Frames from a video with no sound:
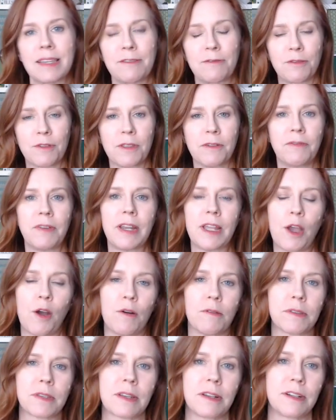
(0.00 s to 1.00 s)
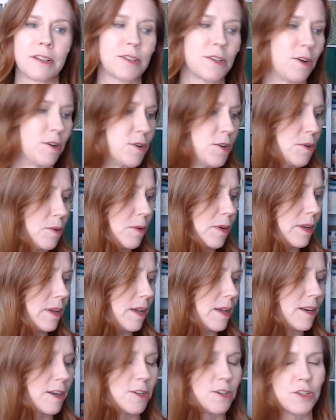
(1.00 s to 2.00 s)
for the video I was going to start doing,
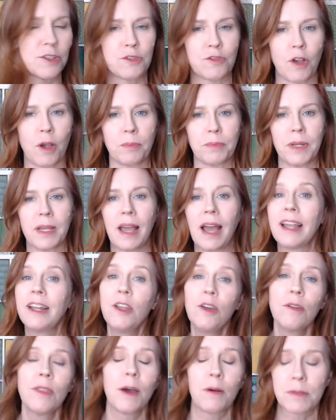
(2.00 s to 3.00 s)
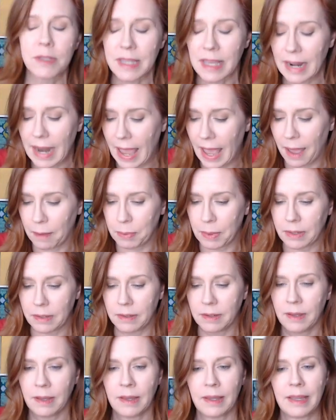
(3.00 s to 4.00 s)
and I just dropped it. I knew that was going to
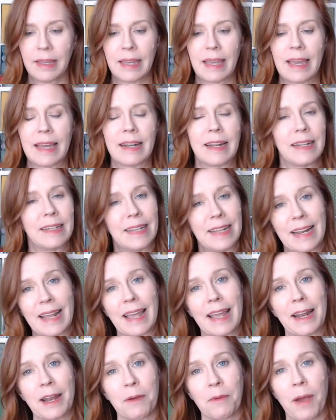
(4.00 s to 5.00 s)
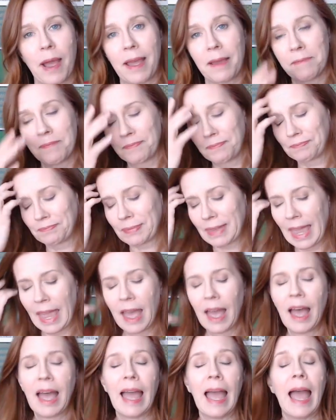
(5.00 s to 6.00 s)
happen, and I did it anyway.
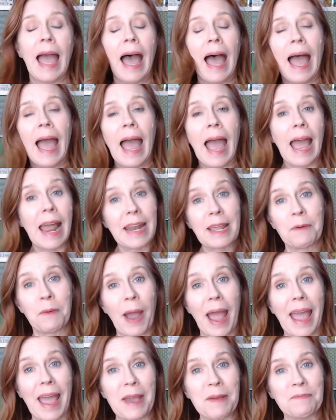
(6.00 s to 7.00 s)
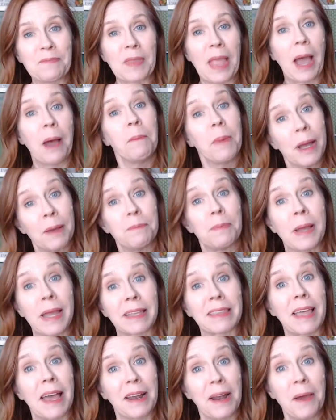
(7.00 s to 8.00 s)
Anyway, I'm going to
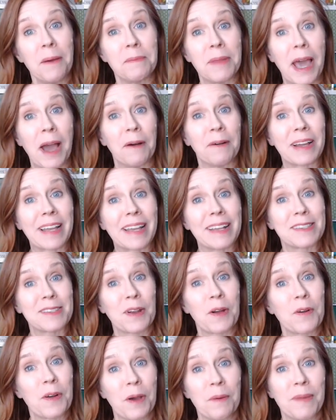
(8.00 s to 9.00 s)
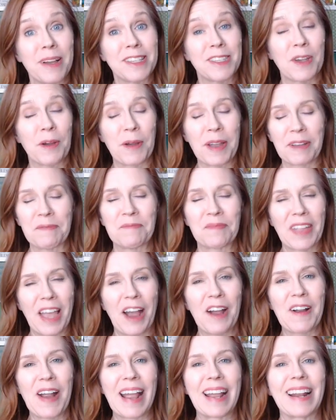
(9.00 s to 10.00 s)
pick that up now and get started on my sewing.
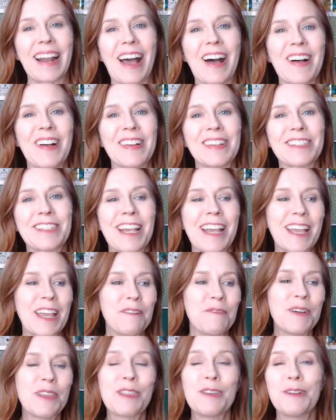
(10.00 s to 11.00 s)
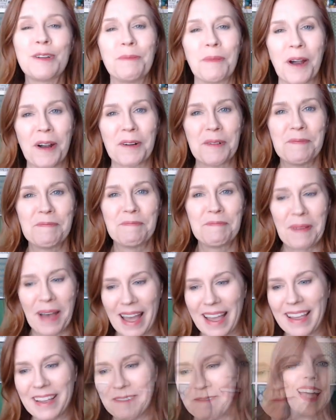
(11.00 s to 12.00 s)
All right, I'll check in with you tomorrow.
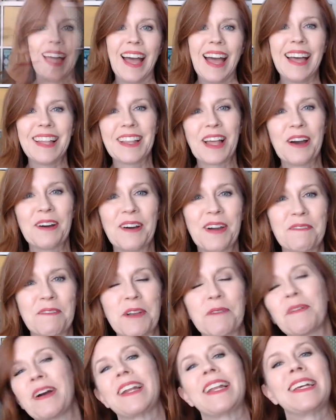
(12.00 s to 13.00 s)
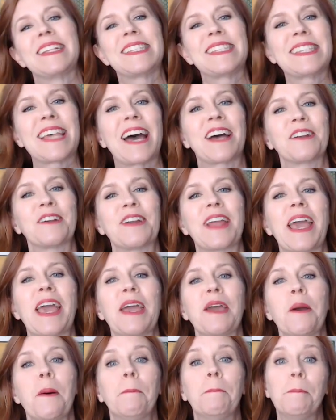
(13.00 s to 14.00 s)
Bye. Hello, everyone. It's
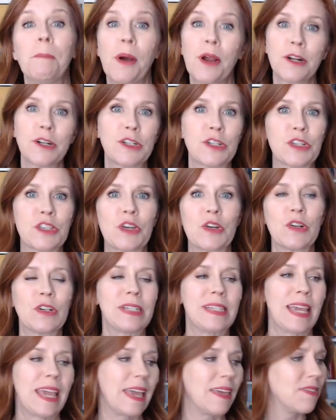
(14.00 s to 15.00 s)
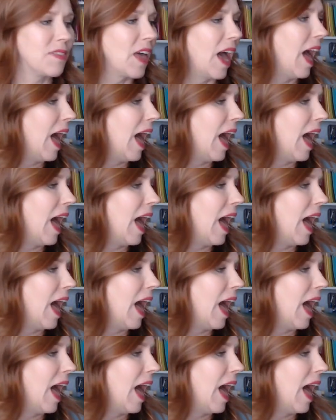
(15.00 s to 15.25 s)
Saturday, March thirteenth.